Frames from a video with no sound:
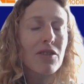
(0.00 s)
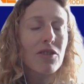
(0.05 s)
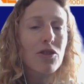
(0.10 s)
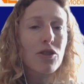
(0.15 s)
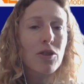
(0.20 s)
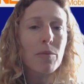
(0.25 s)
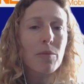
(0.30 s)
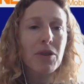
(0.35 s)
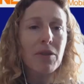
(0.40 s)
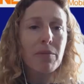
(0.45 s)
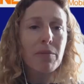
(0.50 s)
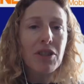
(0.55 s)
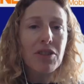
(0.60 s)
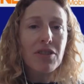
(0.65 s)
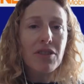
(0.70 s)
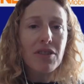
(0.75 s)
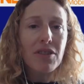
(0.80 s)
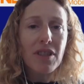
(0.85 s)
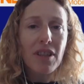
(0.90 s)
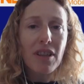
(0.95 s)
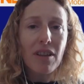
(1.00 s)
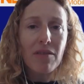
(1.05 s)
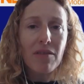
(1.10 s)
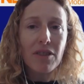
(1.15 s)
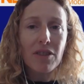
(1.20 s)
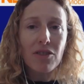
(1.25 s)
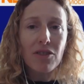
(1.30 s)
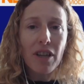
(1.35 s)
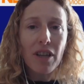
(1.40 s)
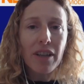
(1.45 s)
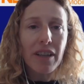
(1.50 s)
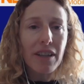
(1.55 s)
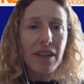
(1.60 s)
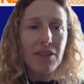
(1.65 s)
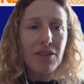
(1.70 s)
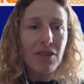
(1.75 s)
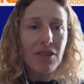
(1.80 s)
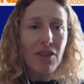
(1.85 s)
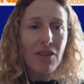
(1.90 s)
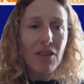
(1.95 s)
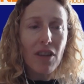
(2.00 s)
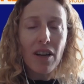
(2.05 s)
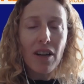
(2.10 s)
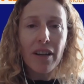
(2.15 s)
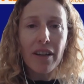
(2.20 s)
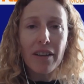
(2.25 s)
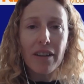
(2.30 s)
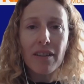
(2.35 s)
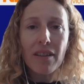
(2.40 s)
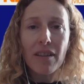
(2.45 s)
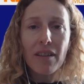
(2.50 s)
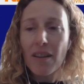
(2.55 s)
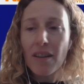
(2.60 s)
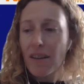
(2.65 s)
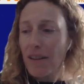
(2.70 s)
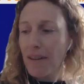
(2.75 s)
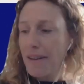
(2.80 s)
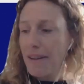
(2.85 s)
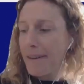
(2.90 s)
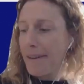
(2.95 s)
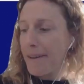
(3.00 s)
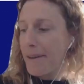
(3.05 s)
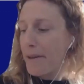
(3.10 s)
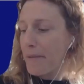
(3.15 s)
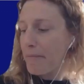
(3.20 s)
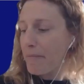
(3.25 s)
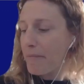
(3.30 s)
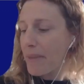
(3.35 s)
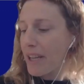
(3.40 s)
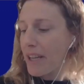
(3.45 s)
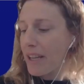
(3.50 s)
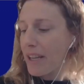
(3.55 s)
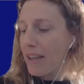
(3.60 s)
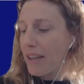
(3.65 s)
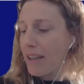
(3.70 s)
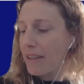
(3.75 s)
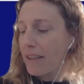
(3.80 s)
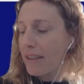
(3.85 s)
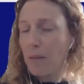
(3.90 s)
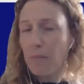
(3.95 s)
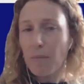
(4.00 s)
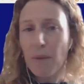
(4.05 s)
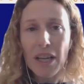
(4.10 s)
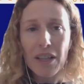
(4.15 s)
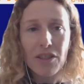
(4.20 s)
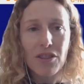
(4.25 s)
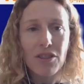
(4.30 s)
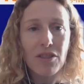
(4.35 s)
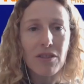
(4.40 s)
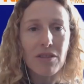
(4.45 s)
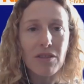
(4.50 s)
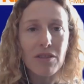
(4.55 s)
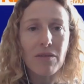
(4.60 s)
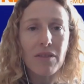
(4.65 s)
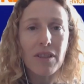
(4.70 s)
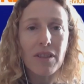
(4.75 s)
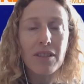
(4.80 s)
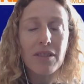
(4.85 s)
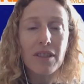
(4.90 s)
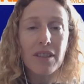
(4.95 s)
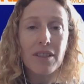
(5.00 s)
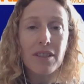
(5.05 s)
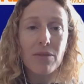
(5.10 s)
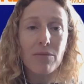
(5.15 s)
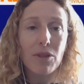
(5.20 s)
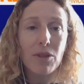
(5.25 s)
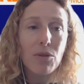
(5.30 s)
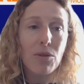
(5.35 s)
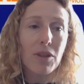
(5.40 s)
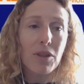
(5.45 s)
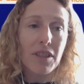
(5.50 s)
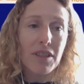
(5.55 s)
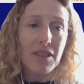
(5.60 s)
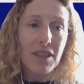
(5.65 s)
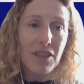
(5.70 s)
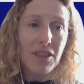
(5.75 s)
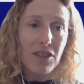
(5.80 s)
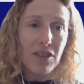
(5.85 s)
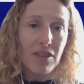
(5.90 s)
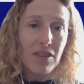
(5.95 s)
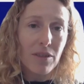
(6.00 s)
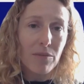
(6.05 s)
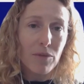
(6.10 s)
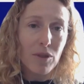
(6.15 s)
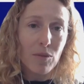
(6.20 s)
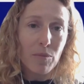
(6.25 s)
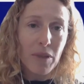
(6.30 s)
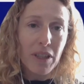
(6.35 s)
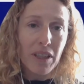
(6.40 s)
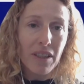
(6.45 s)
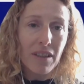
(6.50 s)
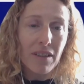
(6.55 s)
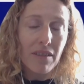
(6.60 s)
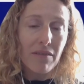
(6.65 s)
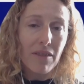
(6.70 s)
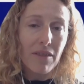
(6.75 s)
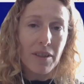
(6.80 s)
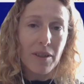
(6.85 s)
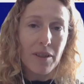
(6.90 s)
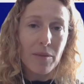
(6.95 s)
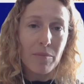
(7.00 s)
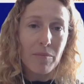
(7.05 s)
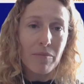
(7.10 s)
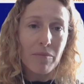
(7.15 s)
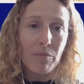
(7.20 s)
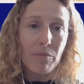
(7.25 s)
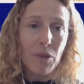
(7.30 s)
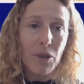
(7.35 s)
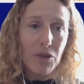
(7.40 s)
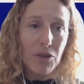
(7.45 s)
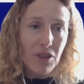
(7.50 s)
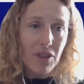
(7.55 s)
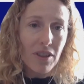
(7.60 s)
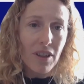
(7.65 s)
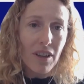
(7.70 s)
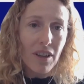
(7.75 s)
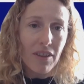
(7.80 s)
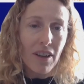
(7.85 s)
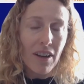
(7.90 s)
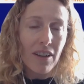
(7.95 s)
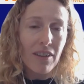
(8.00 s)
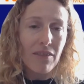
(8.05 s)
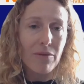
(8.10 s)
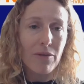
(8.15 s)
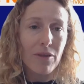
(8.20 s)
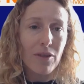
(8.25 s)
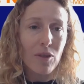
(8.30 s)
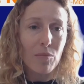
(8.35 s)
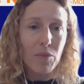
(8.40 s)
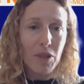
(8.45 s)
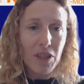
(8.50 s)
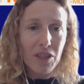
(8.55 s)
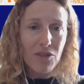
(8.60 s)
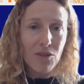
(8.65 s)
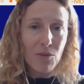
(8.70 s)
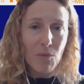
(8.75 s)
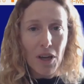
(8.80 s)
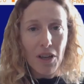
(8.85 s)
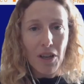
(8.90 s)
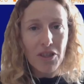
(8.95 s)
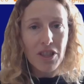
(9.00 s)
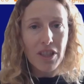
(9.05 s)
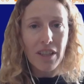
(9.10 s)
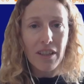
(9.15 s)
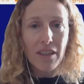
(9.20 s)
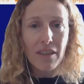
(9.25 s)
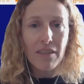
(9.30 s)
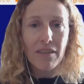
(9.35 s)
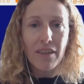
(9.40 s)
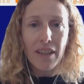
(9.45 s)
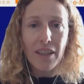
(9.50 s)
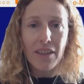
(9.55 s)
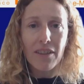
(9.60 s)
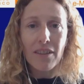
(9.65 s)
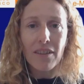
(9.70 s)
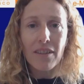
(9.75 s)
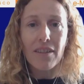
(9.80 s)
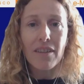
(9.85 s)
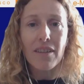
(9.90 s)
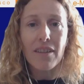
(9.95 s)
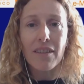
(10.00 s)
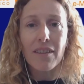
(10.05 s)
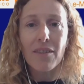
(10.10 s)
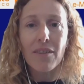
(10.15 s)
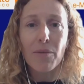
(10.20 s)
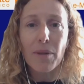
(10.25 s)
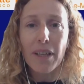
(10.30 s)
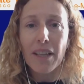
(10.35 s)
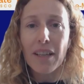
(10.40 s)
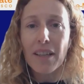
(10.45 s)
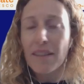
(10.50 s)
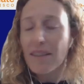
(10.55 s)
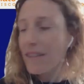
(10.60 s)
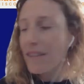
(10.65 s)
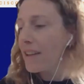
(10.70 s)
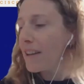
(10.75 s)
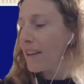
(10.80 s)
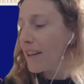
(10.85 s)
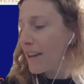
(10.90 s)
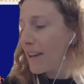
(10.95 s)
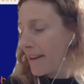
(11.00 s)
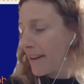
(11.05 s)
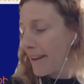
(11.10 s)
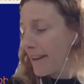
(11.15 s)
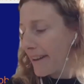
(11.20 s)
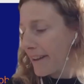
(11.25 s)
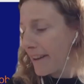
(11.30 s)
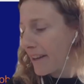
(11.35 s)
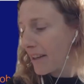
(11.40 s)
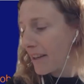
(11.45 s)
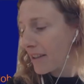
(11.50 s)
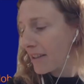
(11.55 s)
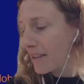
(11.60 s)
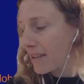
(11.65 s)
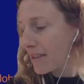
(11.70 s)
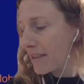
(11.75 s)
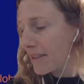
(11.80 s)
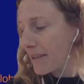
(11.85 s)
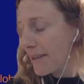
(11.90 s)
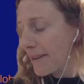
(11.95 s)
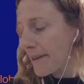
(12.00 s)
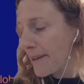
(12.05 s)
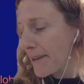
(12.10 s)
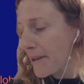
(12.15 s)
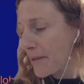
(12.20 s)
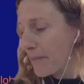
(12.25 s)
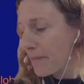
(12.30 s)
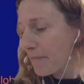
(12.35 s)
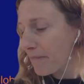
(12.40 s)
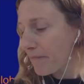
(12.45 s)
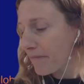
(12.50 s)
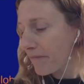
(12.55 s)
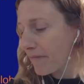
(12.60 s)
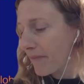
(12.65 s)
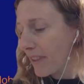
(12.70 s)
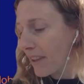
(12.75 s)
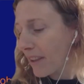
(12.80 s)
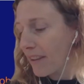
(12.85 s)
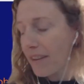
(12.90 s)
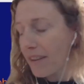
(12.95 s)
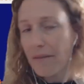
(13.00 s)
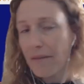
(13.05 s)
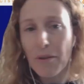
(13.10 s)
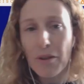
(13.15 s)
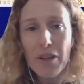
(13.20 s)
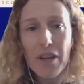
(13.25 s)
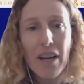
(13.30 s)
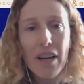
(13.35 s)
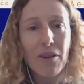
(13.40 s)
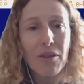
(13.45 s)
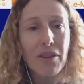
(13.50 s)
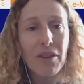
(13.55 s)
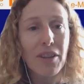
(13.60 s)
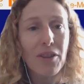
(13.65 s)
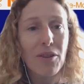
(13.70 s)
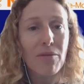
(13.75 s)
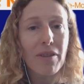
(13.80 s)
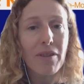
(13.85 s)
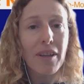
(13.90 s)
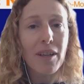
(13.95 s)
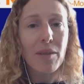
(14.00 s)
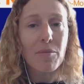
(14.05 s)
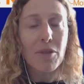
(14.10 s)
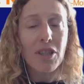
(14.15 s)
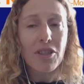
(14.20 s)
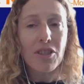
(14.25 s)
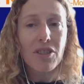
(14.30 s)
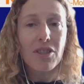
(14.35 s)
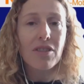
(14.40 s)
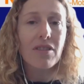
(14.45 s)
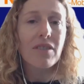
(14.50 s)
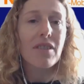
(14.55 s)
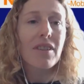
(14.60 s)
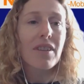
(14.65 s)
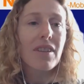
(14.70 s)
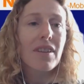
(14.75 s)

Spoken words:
distribute amongst ourselves and try to answer online and get back to you. This is a recorded session. It will be posted online for binge watching later in the weekend. And for now, thank you very much.